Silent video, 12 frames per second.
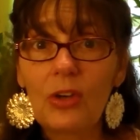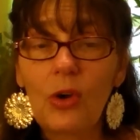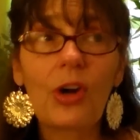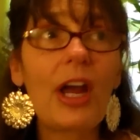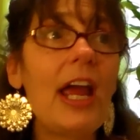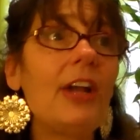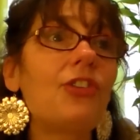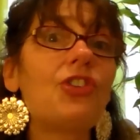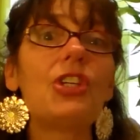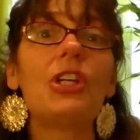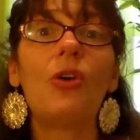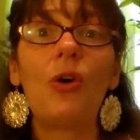or
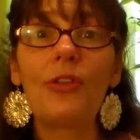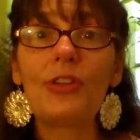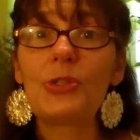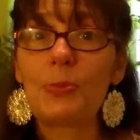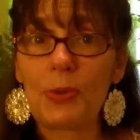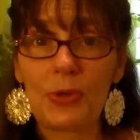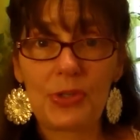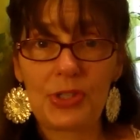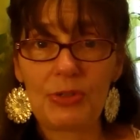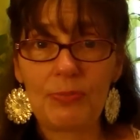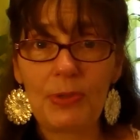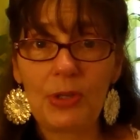energy on this
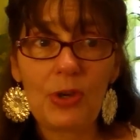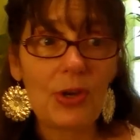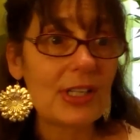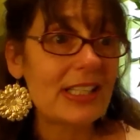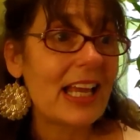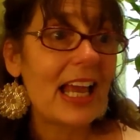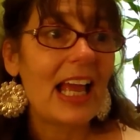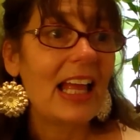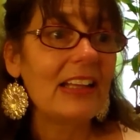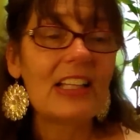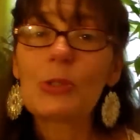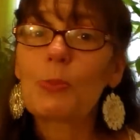person, because
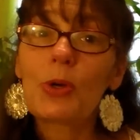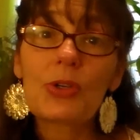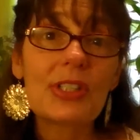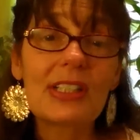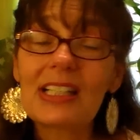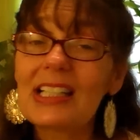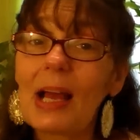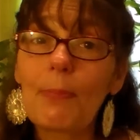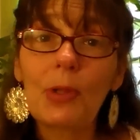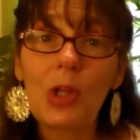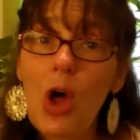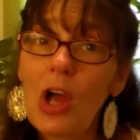this person does not
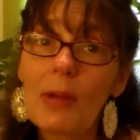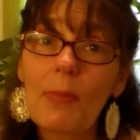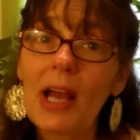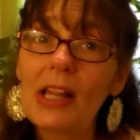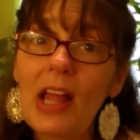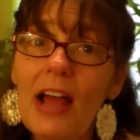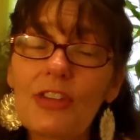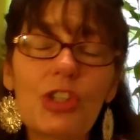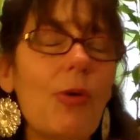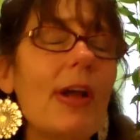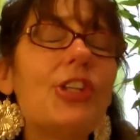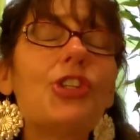belong in my life.
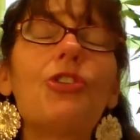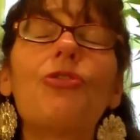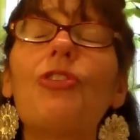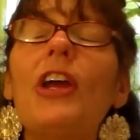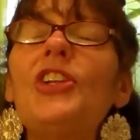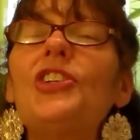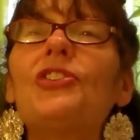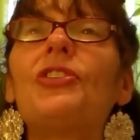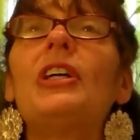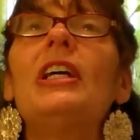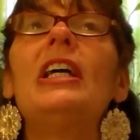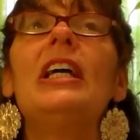So I surrender
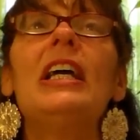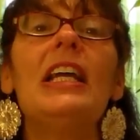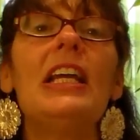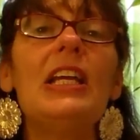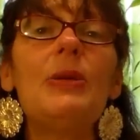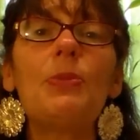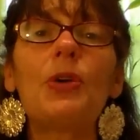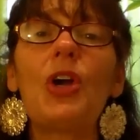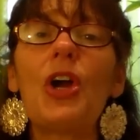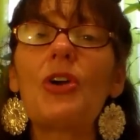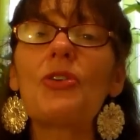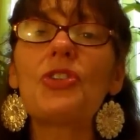him or
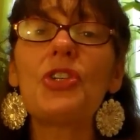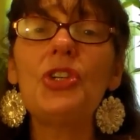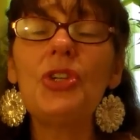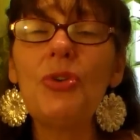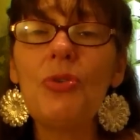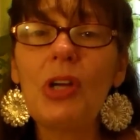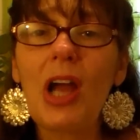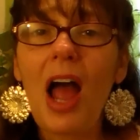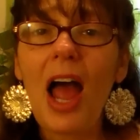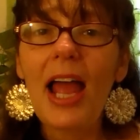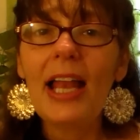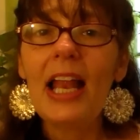her to you,
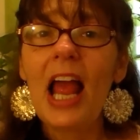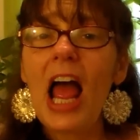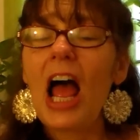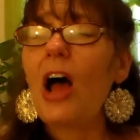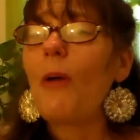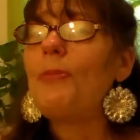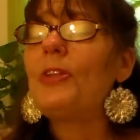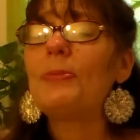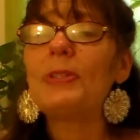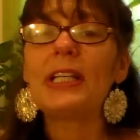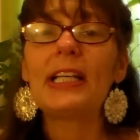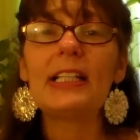God. Help them
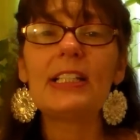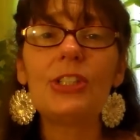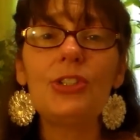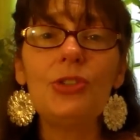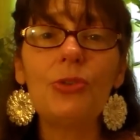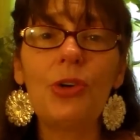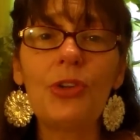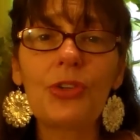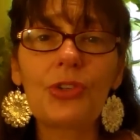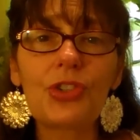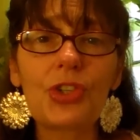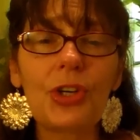to continue on
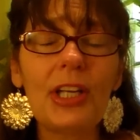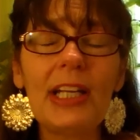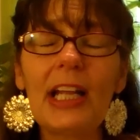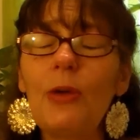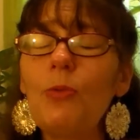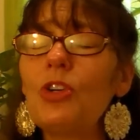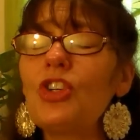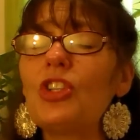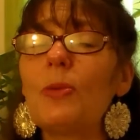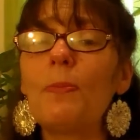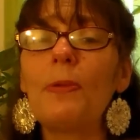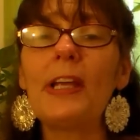their journey, and I wish
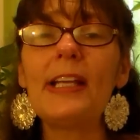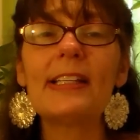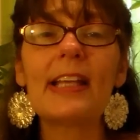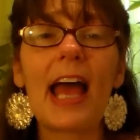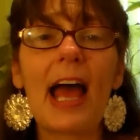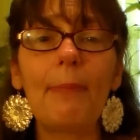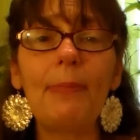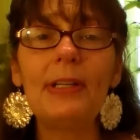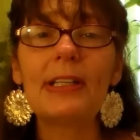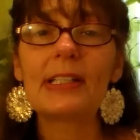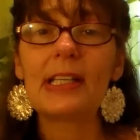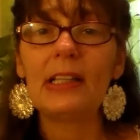them peace,
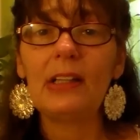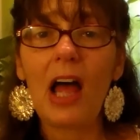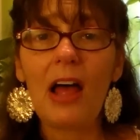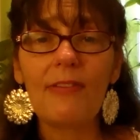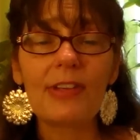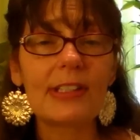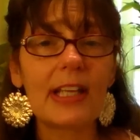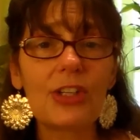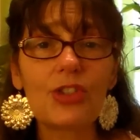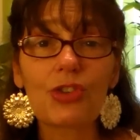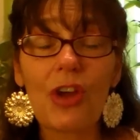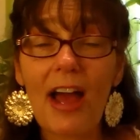happiness, and love as they
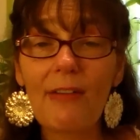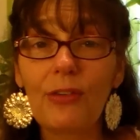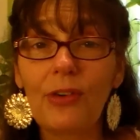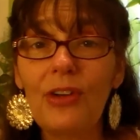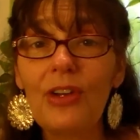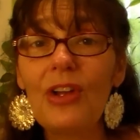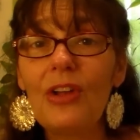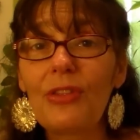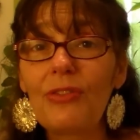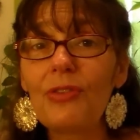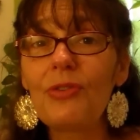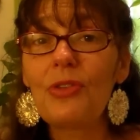travel
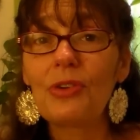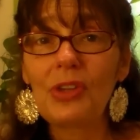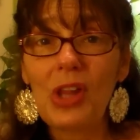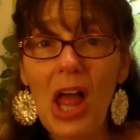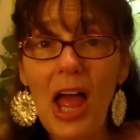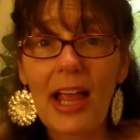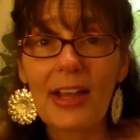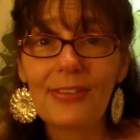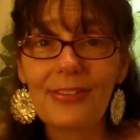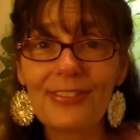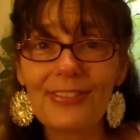through their life.